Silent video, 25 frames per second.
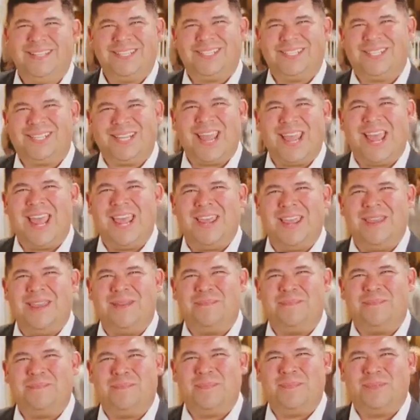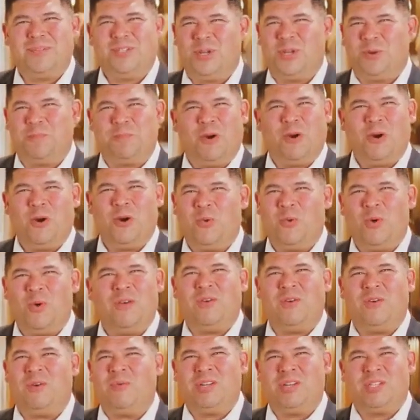Escape to Pearl
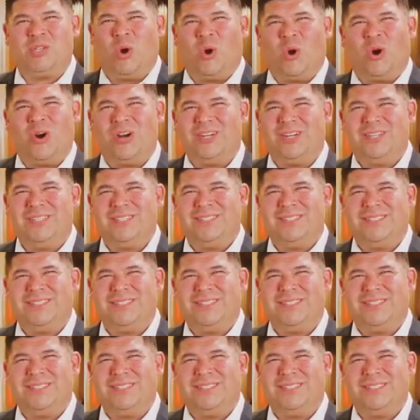River Resort.